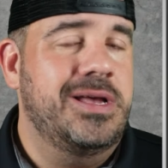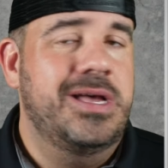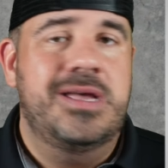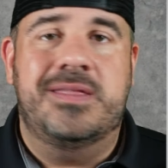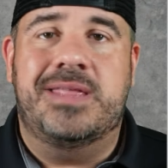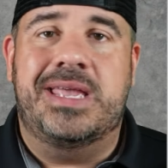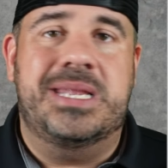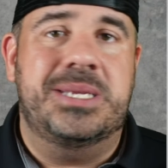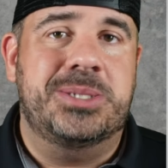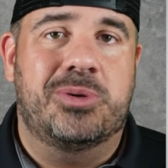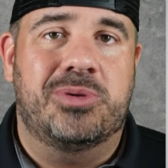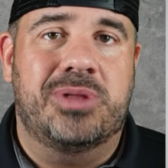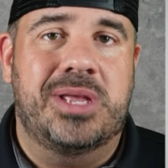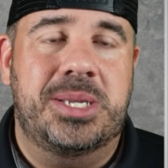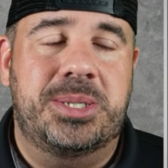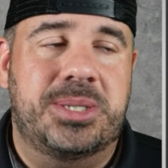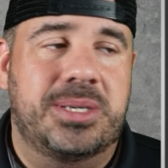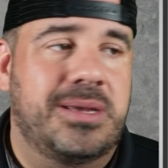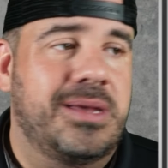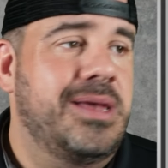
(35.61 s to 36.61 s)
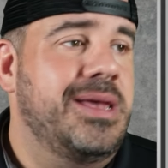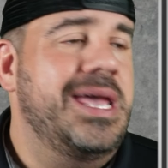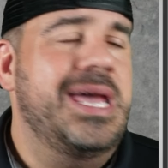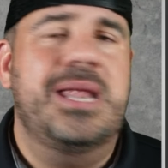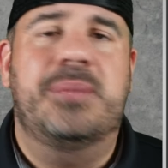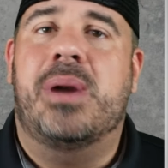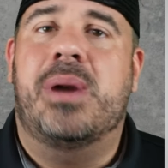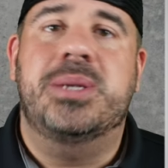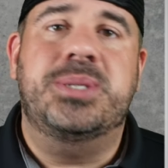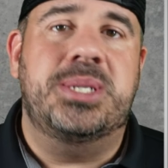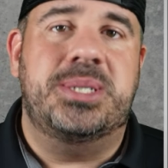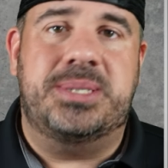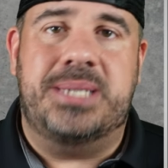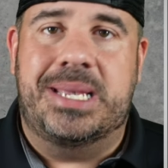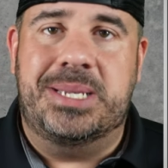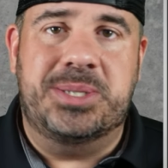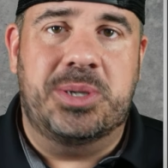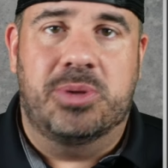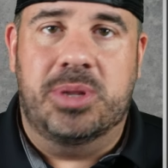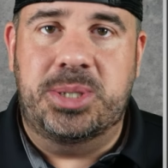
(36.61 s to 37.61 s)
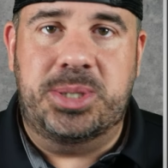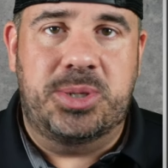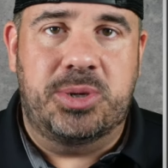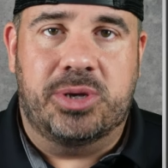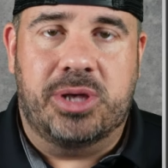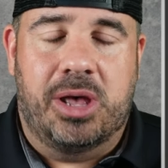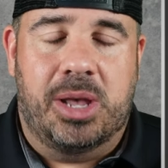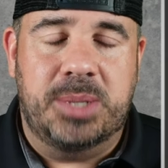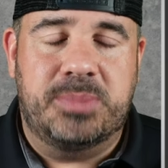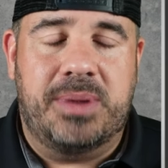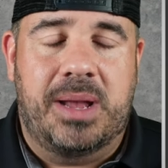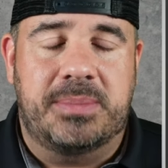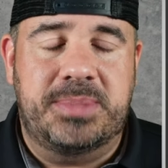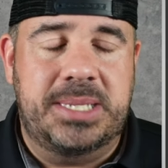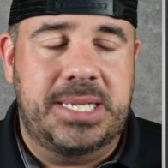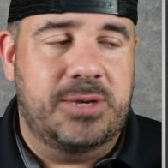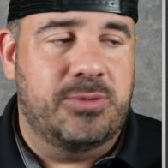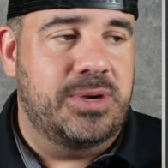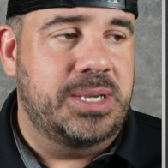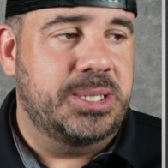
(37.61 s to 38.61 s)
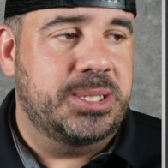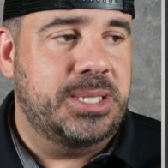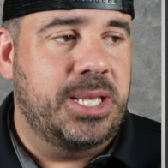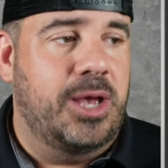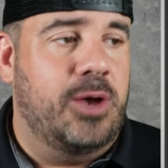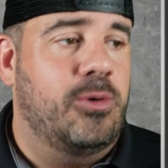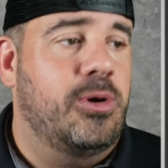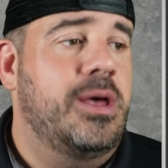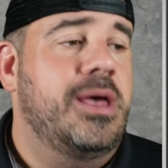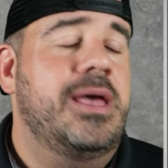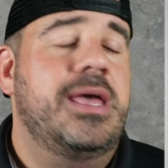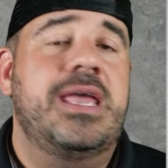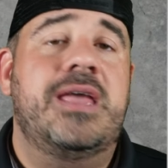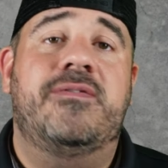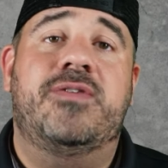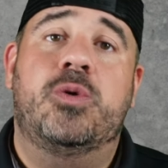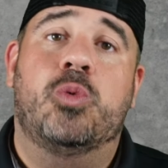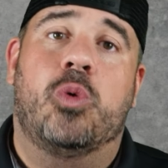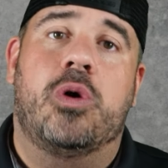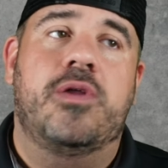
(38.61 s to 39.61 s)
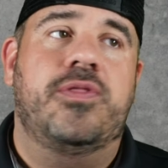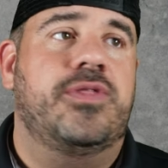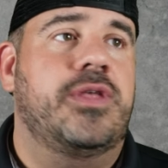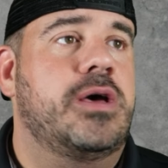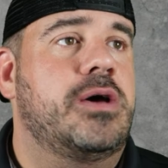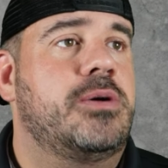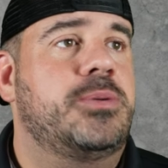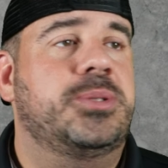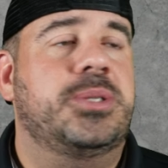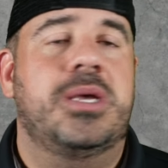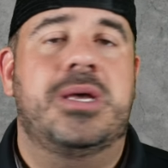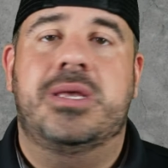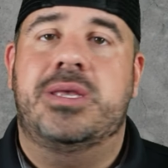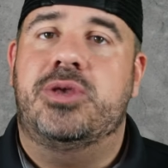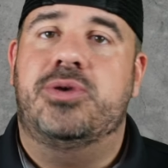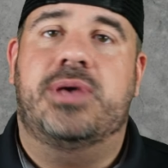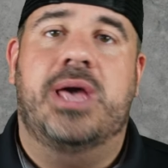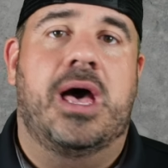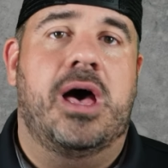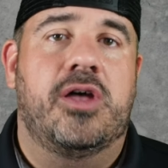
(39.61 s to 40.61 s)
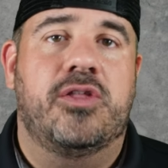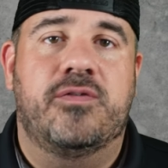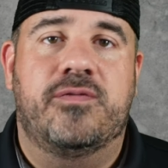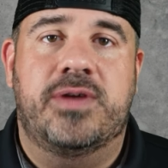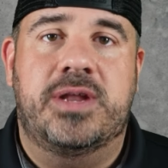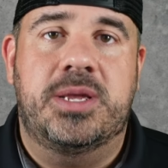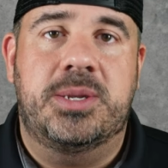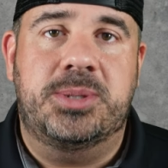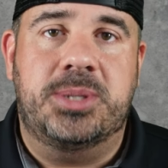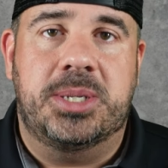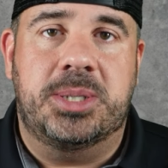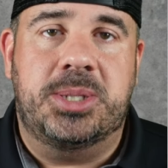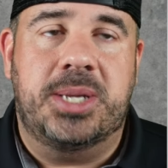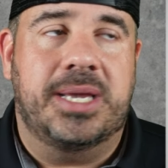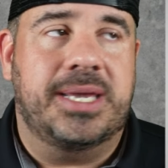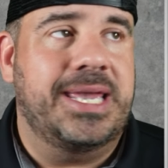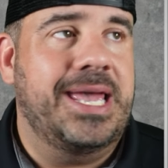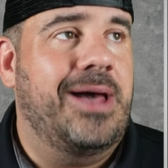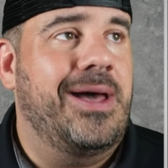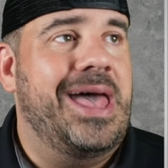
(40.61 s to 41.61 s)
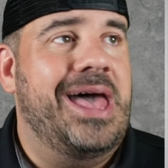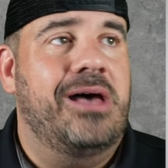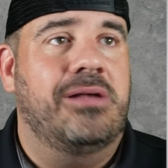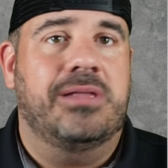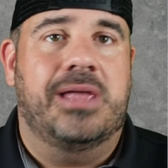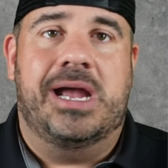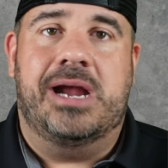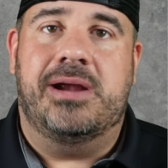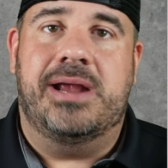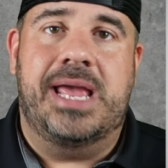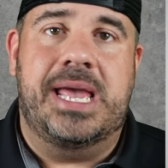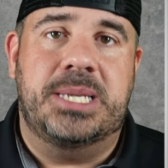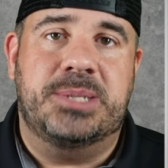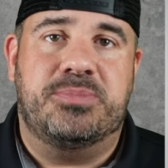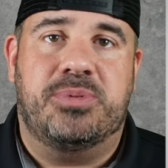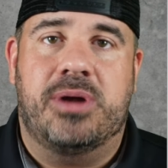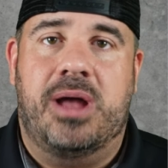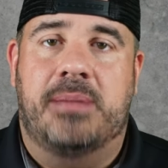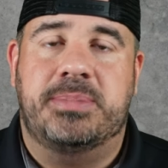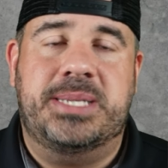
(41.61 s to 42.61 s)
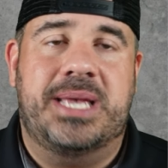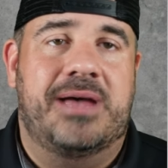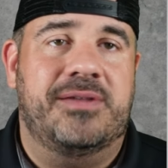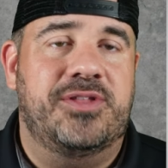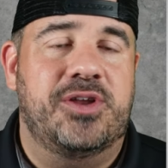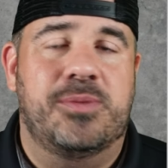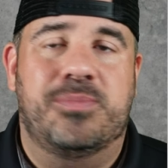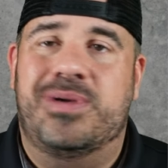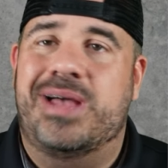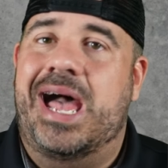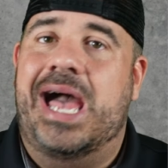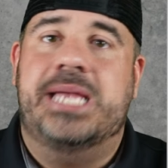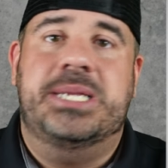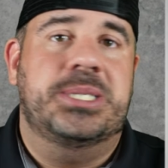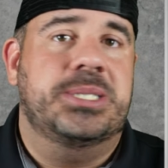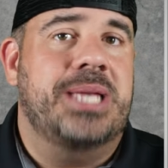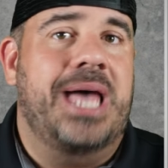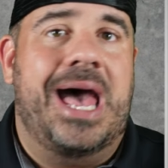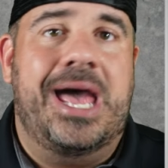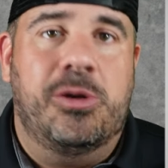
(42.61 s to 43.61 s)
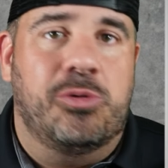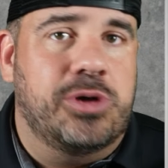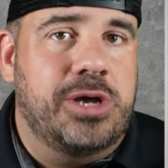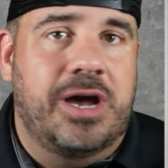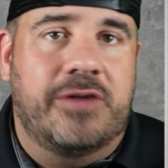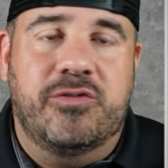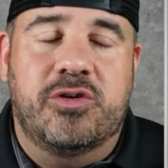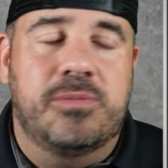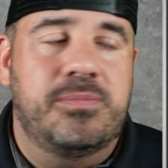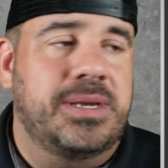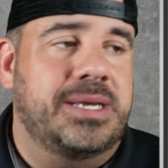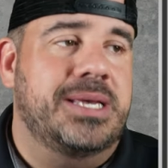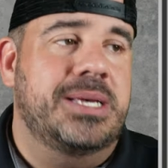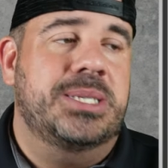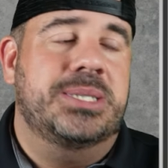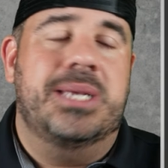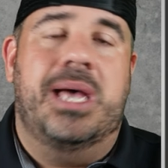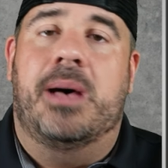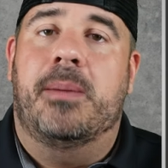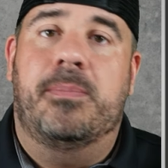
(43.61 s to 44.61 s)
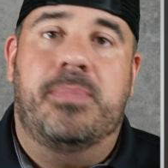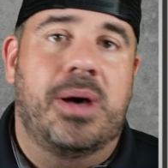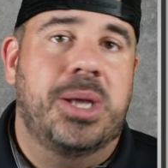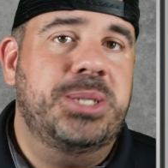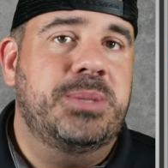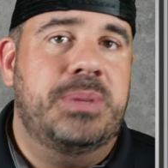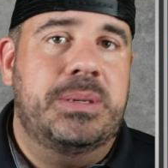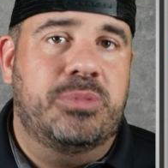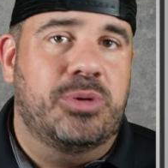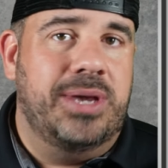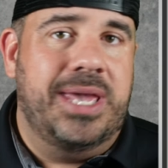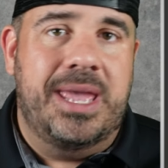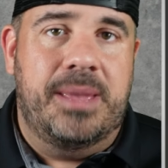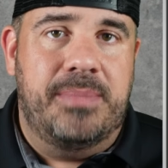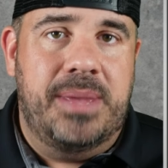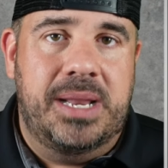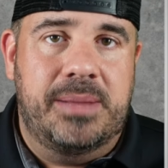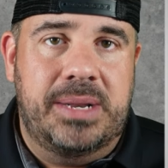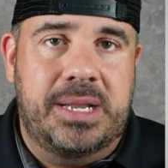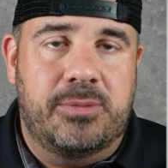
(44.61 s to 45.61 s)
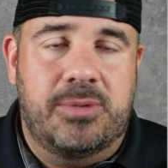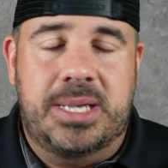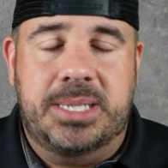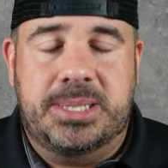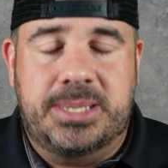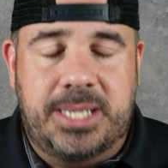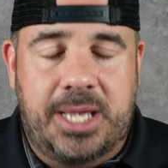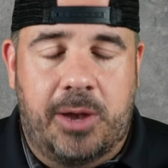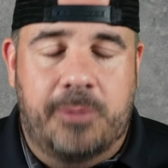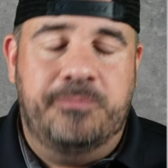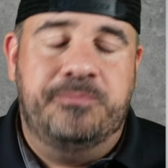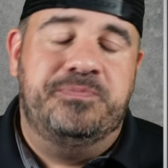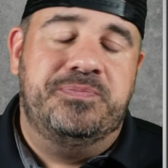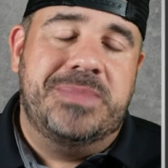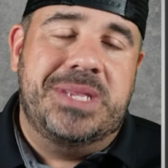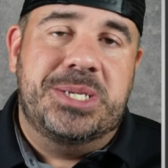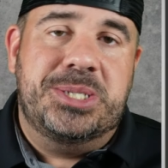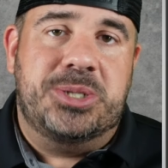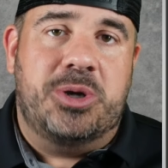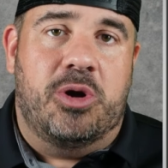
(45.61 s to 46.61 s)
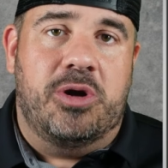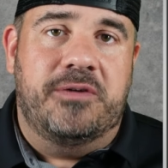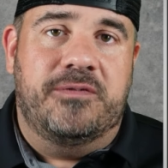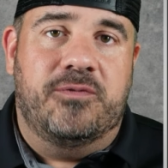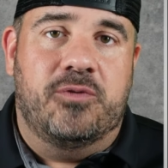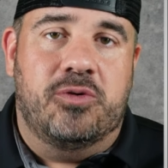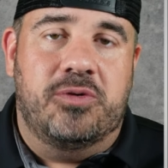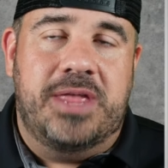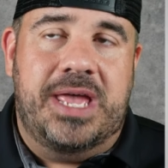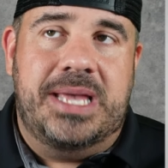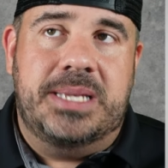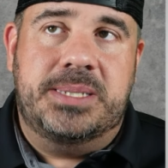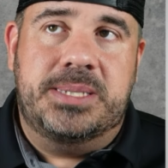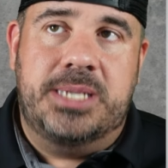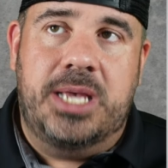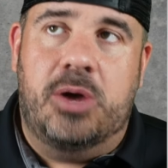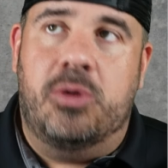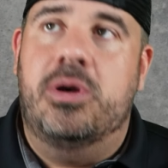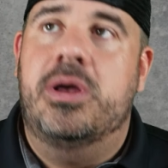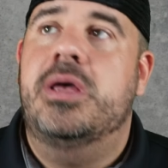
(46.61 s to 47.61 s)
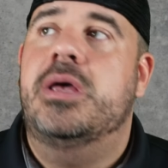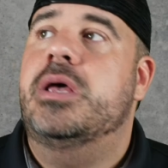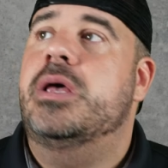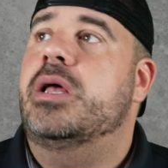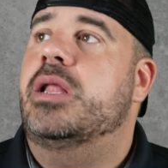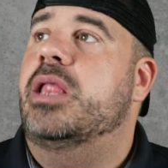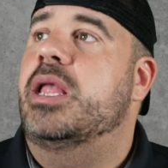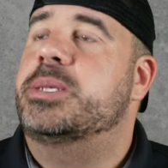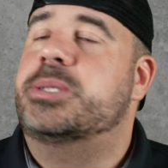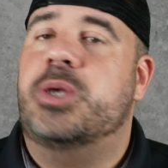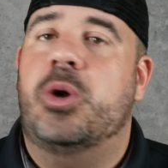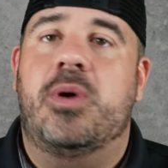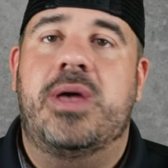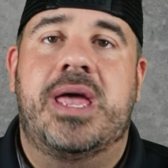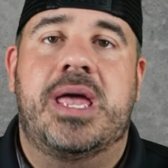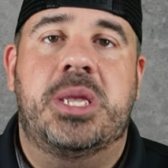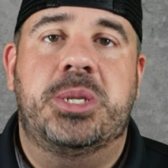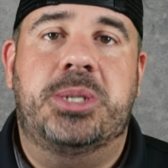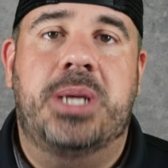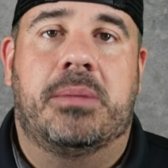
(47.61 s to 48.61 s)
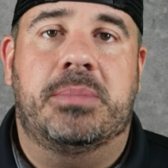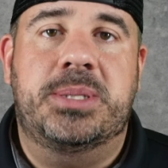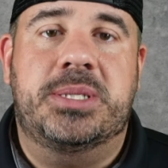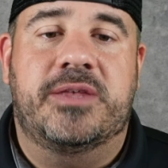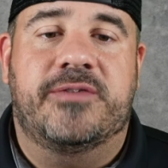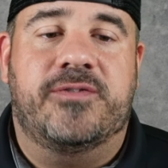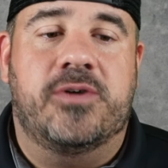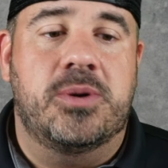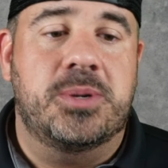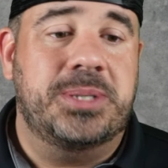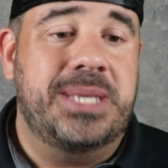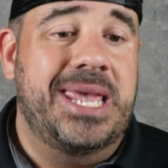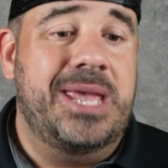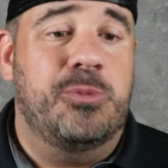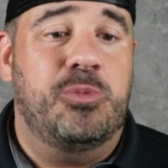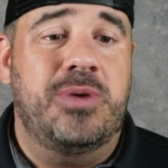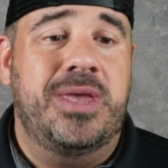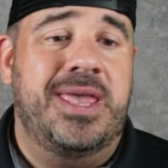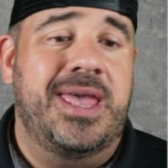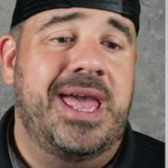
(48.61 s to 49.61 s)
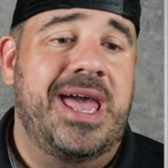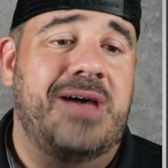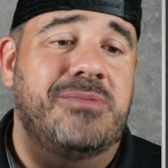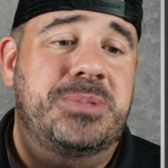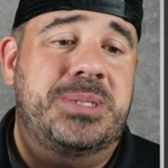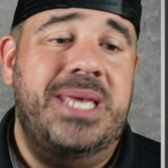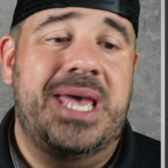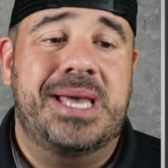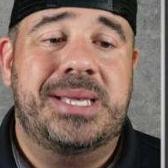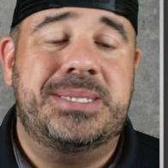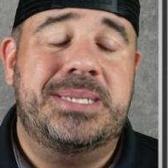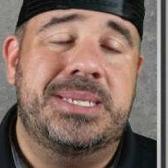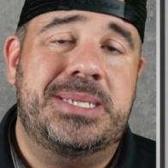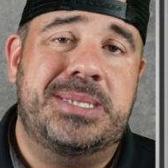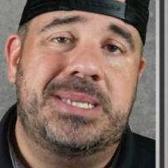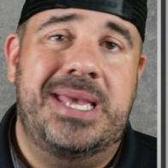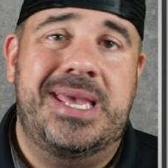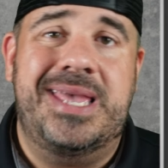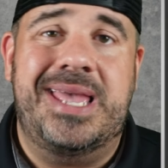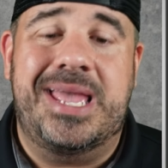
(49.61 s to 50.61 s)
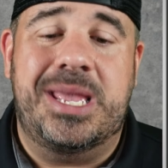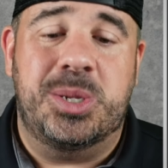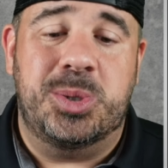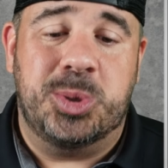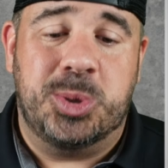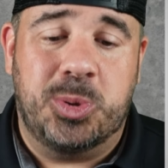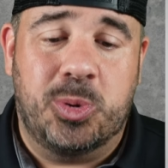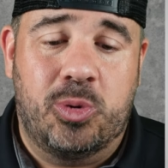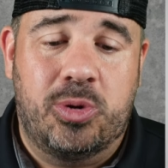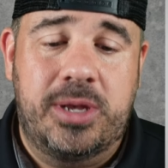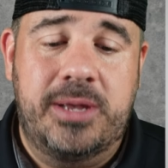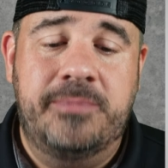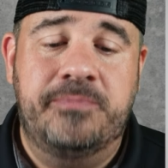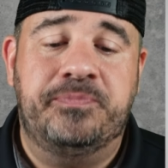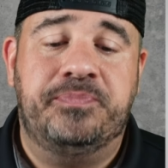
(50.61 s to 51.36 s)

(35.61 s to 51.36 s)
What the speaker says: They just don't let you. And a bunch of states don't let you do college props anyway. So if you want those, you got other videos you can check out. Outlier has props out there, but I don't cover them because a bunch of people can't bet them anyway. So sorry for that. So let's go ahead and jump to the first game. We have Texas State and Troy.